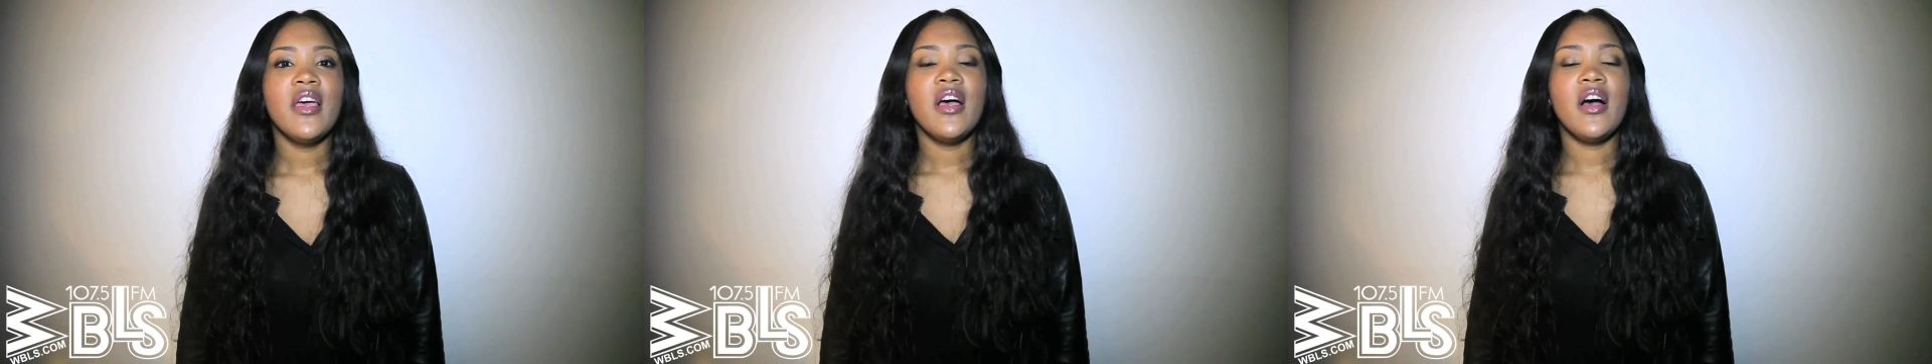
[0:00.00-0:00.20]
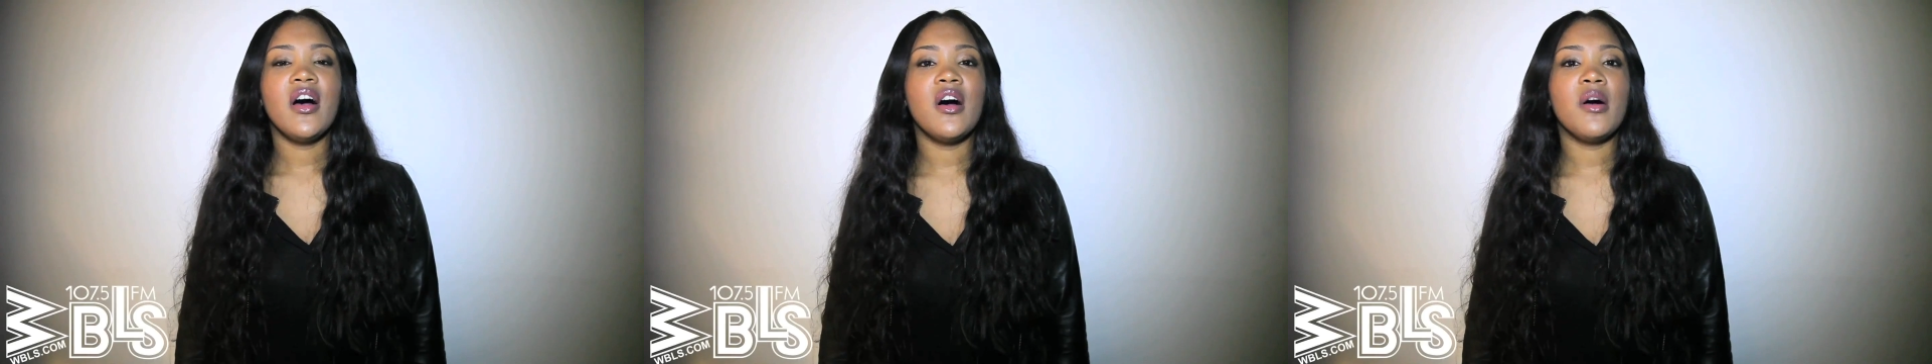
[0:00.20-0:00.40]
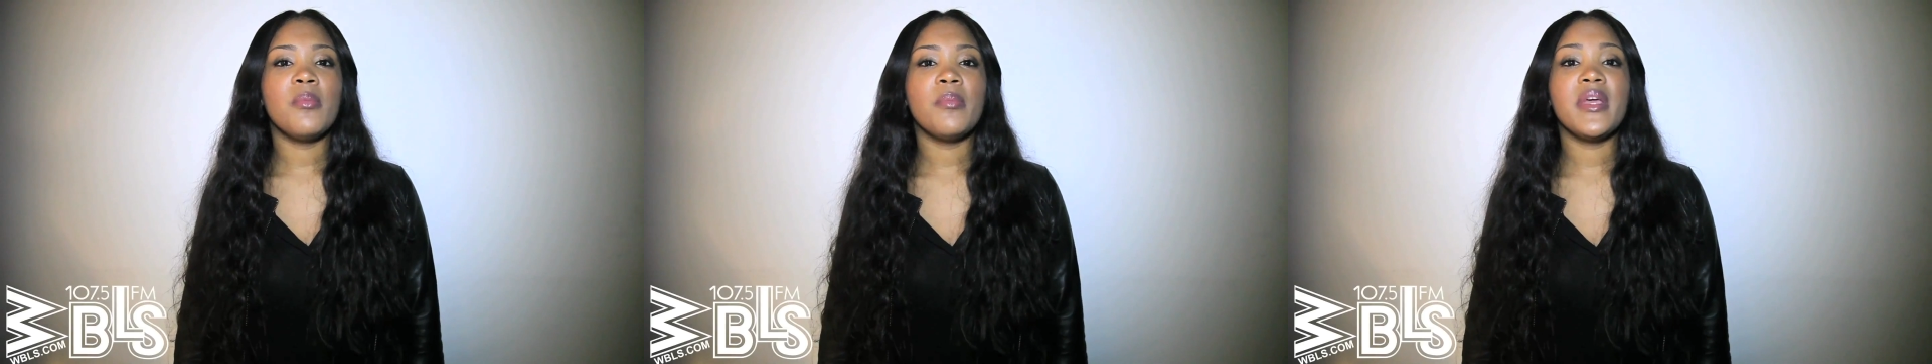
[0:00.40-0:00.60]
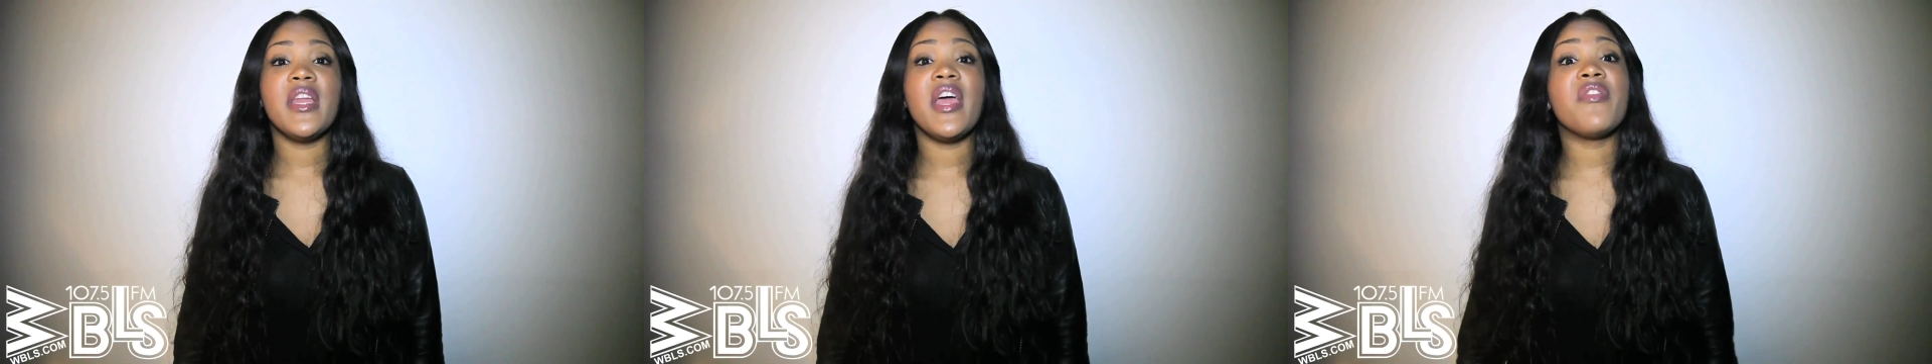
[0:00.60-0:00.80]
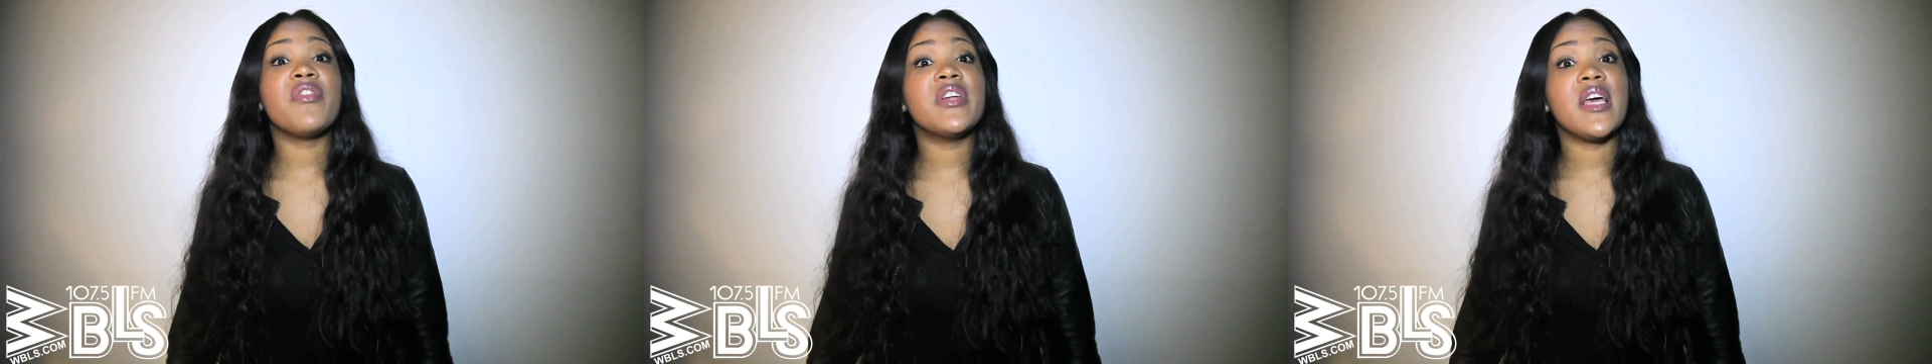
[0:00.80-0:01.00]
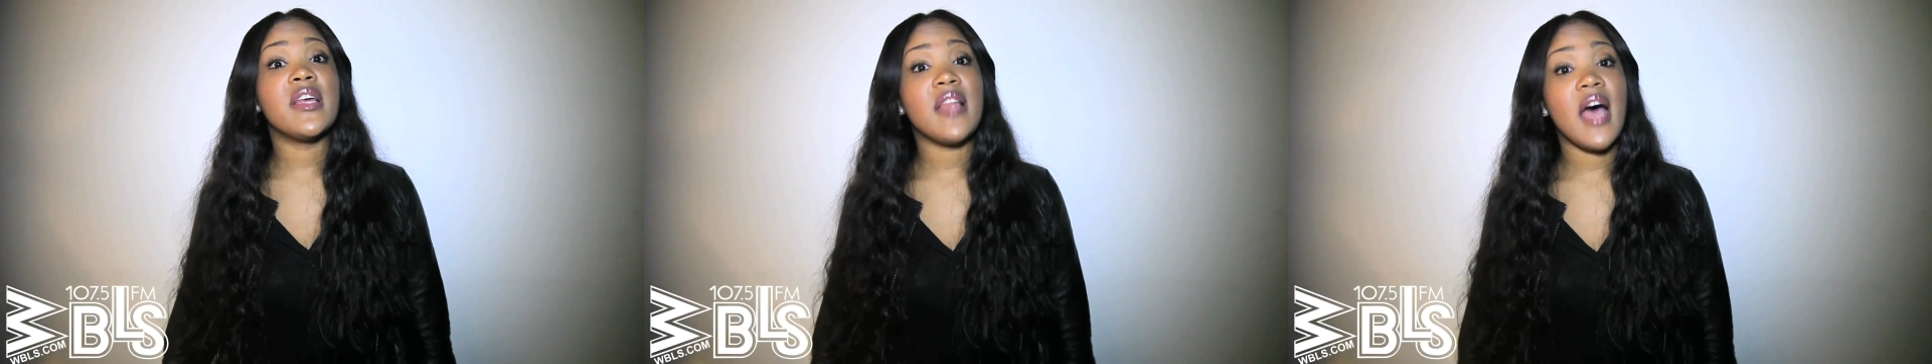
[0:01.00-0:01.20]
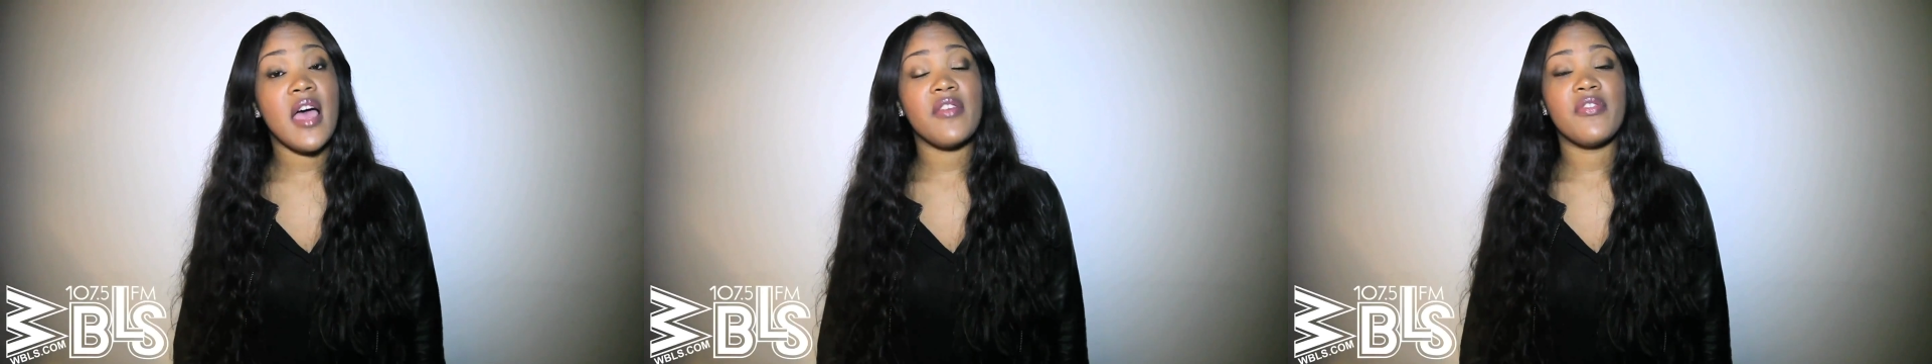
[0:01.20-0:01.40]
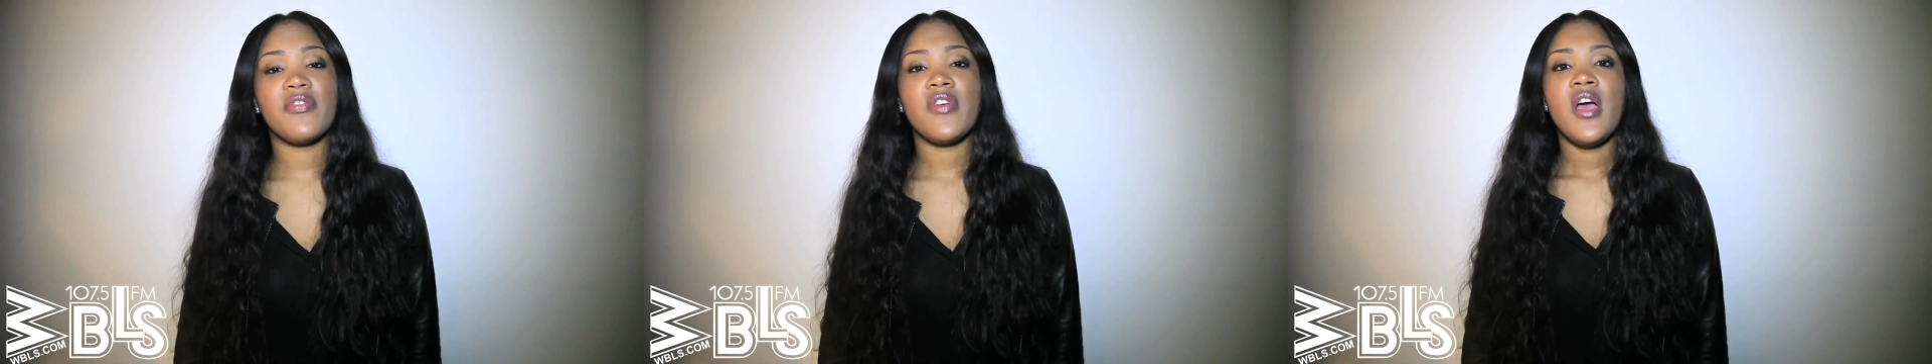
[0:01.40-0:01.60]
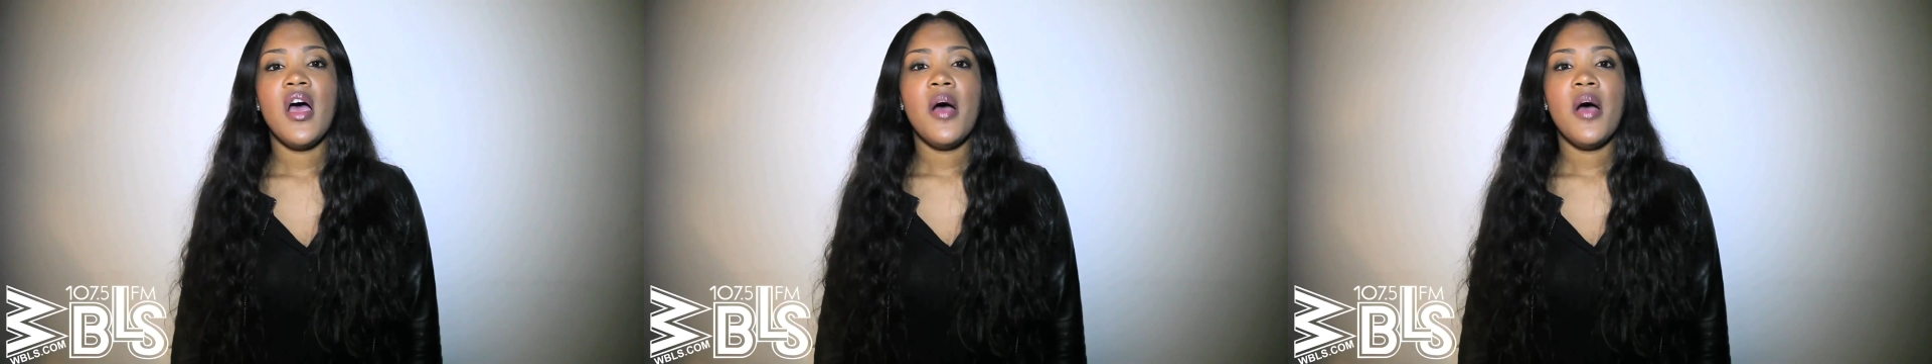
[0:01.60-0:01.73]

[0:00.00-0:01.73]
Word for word: um, in everyday life.